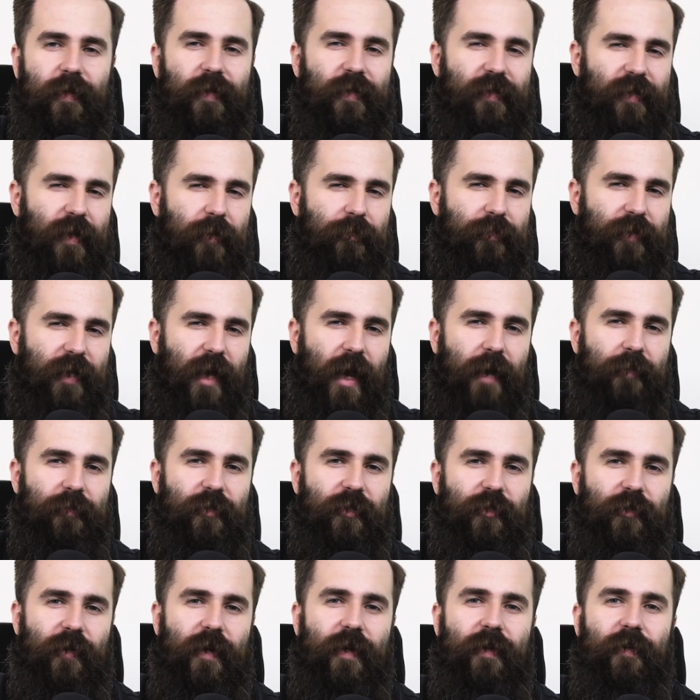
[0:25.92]
Sometimes
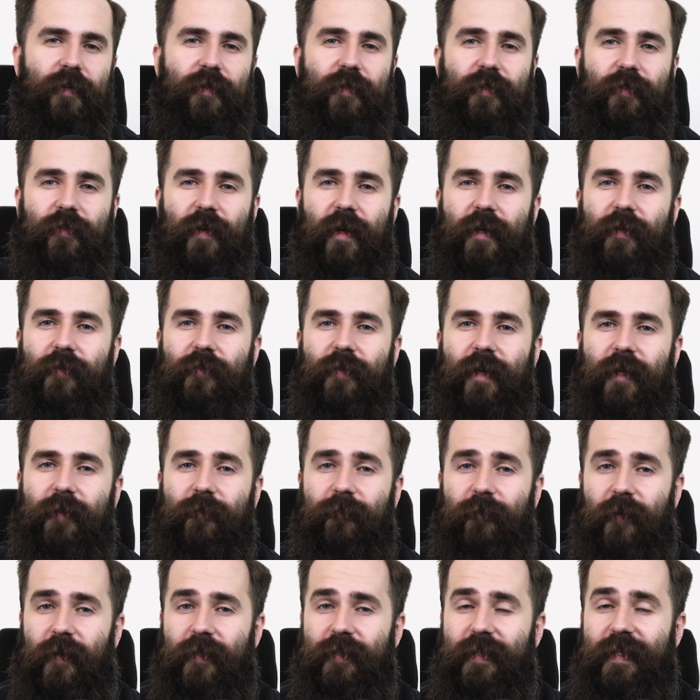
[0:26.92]
traders try to get
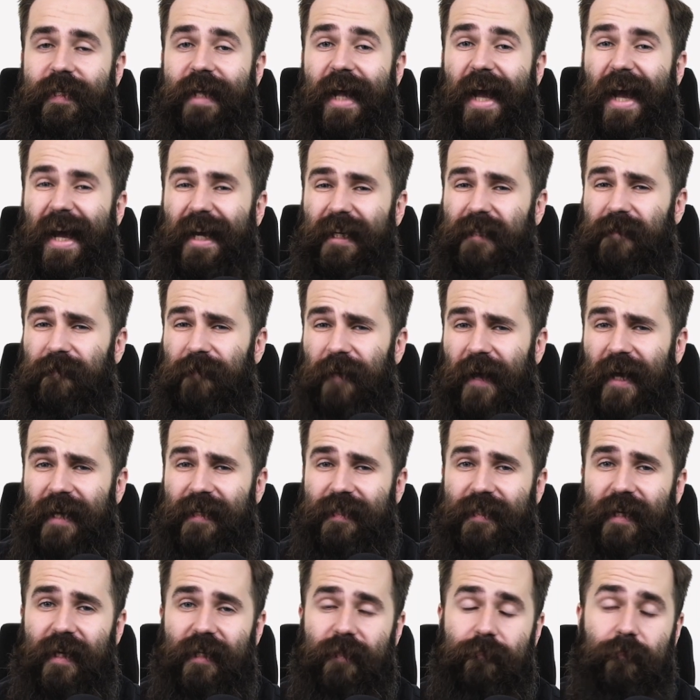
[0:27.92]
funded as
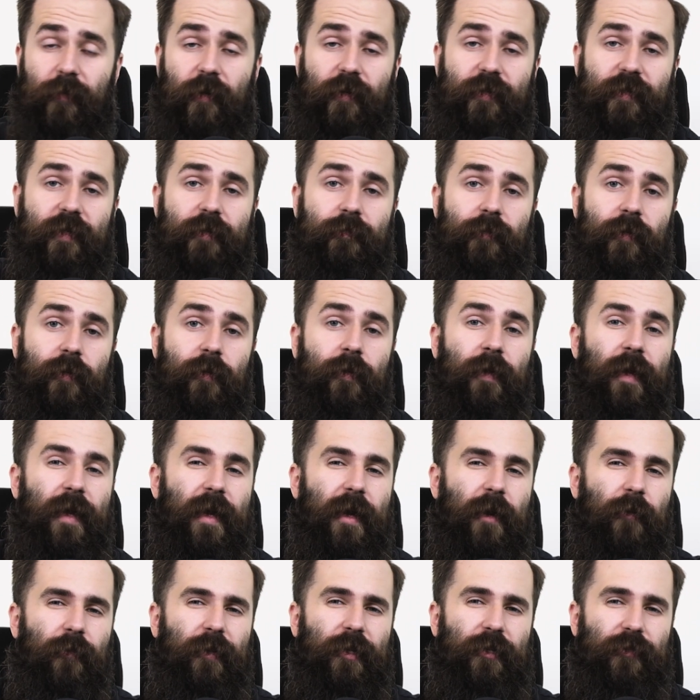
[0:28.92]
fast as possible,
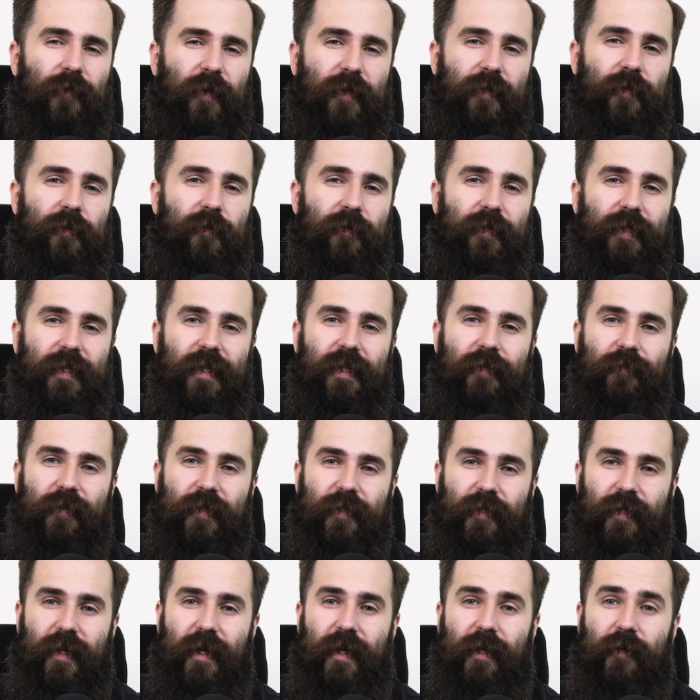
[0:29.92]
which results in
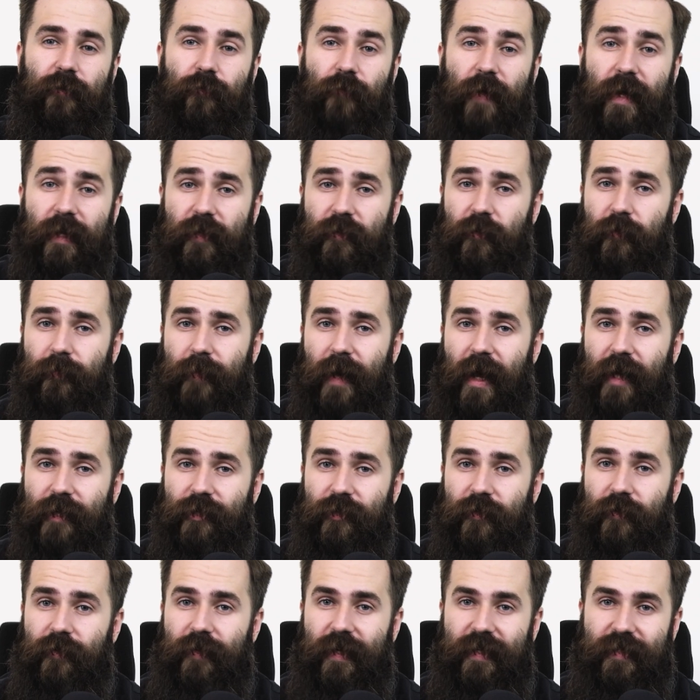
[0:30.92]
risking way too
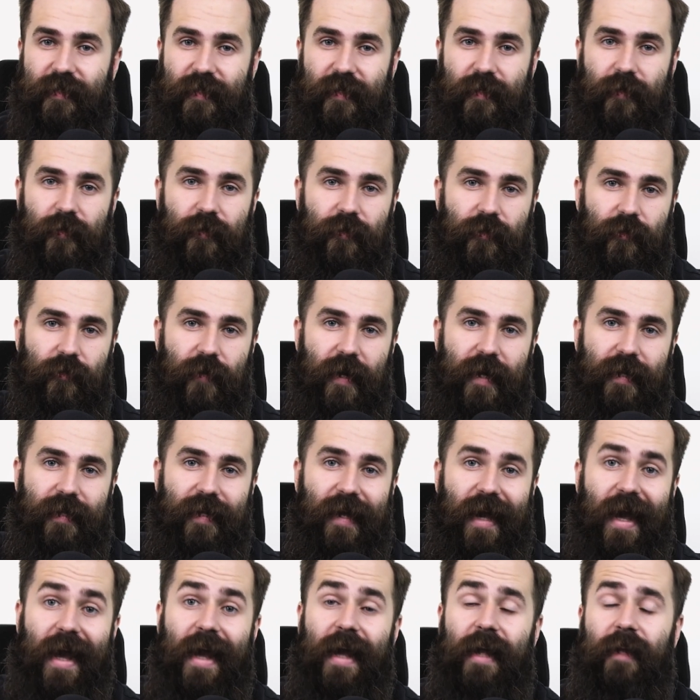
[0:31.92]
much on a single trade
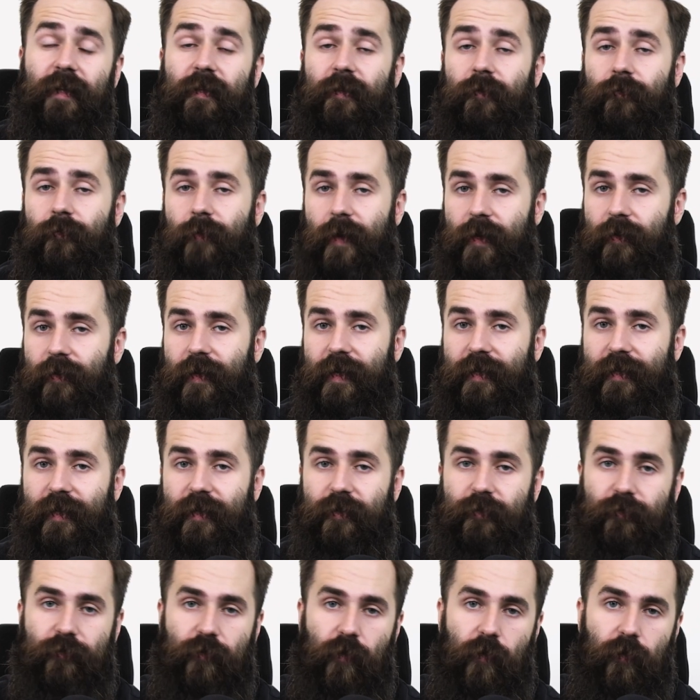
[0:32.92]
and violating
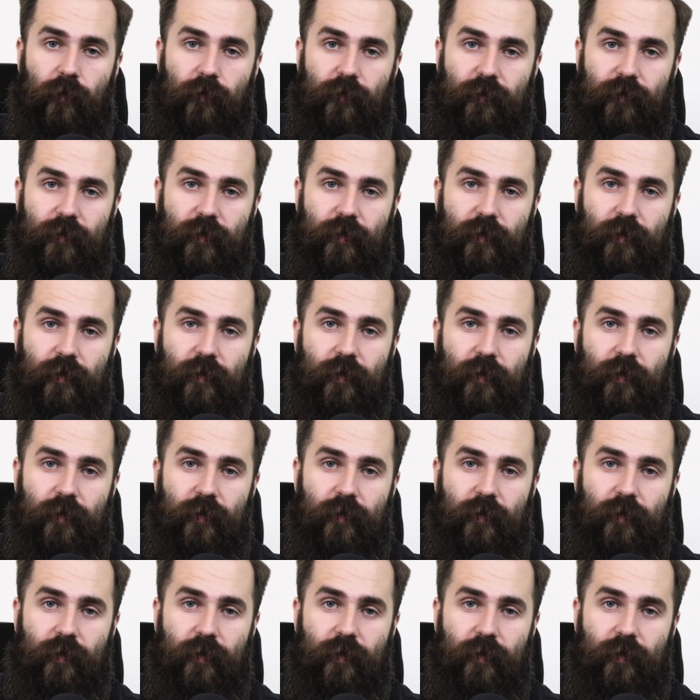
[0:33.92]
the rules.